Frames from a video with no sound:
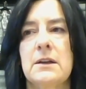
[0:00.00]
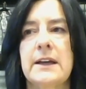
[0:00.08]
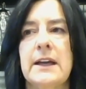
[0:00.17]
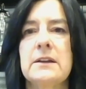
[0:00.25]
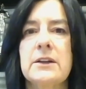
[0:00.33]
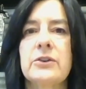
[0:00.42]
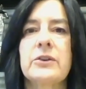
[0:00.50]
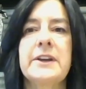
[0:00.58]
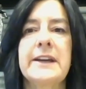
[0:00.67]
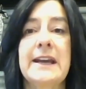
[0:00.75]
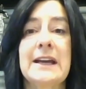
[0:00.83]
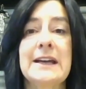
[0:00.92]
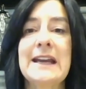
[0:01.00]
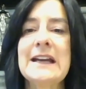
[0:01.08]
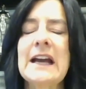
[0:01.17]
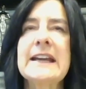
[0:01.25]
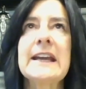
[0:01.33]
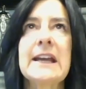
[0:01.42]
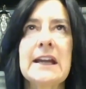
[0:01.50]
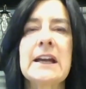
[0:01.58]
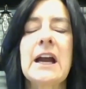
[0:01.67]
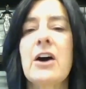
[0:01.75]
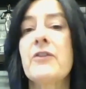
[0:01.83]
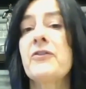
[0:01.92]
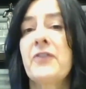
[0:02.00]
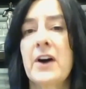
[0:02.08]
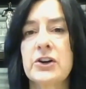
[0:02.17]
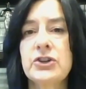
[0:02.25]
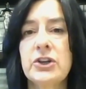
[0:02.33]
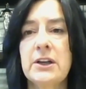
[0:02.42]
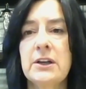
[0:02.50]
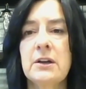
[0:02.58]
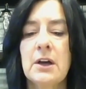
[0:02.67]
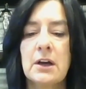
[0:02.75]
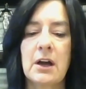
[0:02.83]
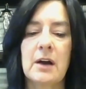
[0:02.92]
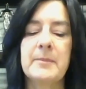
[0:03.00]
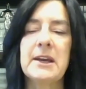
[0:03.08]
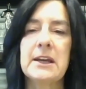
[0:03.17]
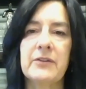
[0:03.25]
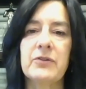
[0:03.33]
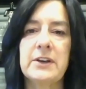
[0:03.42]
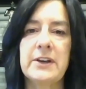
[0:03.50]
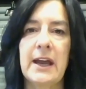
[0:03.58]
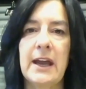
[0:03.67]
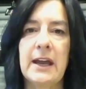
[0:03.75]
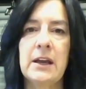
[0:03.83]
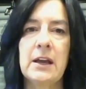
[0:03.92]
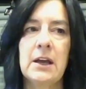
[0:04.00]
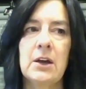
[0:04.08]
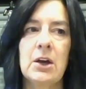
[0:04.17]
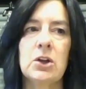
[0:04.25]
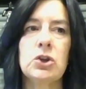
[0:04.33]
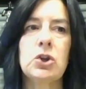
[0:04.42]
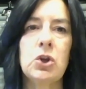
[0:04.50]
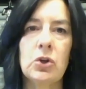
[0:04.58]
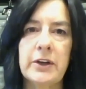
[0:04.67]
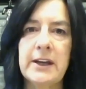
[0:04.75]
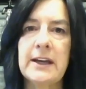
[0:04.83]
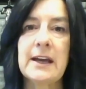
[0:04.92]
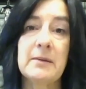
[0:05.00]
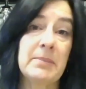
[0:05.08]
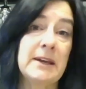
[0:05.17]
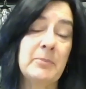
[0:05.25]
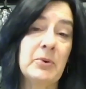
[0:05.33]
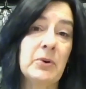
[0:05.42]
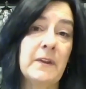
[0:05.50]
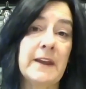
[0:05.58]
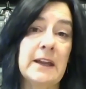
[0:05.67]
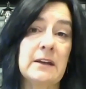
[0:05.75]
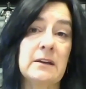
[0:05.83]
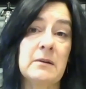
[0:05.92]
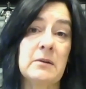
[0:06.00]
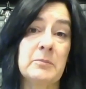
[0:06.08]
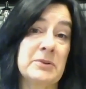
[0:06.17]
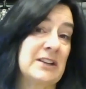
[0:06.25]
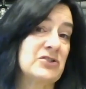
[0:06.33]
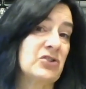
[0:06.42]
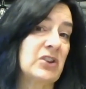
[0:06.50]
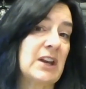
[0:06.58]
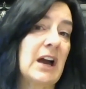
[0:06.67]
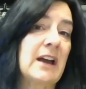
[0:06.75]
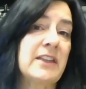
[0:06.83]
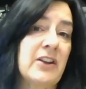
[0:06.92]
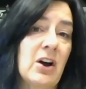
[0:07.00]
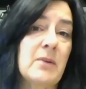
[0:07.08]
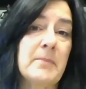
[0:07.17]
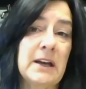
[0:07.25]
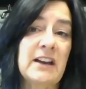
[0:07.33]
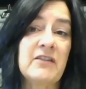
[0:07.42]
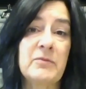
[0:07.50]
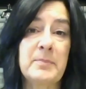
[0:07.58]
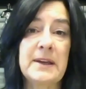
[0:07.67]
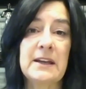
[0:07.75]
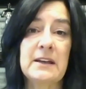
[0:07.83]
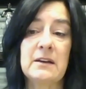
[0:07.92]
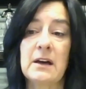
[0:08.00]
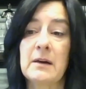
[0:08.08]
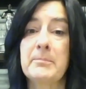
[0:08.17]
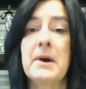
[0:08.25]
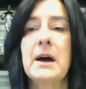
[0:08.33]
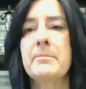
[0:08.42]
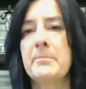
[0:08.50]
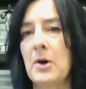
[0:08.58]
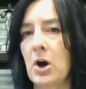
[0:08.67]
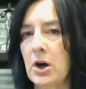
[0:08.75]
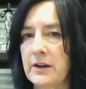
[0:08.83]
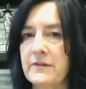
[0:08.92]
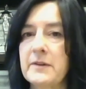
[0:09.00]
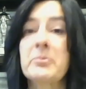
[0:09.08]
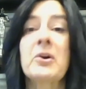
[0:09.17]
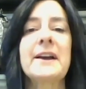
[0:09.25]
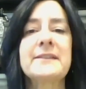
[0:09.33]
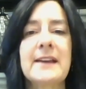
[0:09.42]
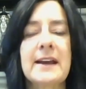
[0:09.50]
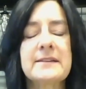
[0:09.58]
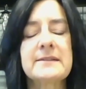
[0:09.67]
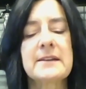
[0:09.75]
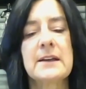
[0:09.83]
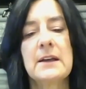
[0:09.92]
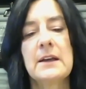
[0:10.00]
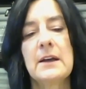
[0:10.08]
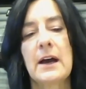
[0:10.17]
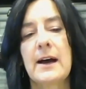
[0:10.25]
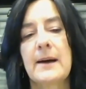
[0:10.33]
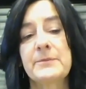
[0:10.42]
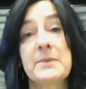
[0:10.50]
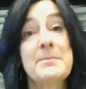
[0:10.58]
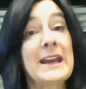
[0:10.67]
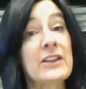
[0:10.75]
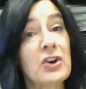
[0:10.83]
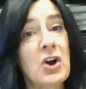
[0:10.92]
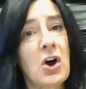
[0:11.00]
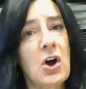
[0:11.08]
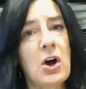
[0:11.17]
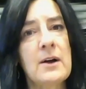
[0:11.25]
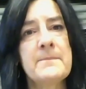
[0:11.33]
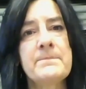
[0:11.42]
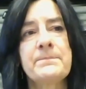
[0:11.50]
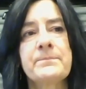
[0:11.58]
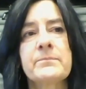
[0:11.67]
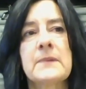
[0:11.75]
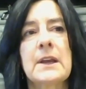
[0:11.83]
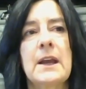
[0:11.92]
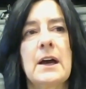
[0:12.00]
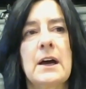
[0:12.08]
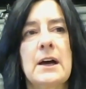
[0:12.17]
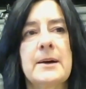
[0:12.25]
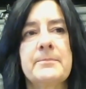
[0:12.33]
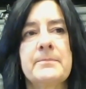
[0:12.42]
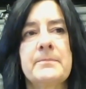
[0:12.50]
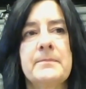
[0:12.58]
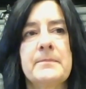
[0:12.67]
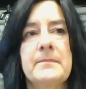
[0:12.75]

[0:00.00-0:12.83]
I literally can't. And I cannot function coming in every day looking at people that potentially I thought might have been a part of the process, mm-hmm. Make the call, and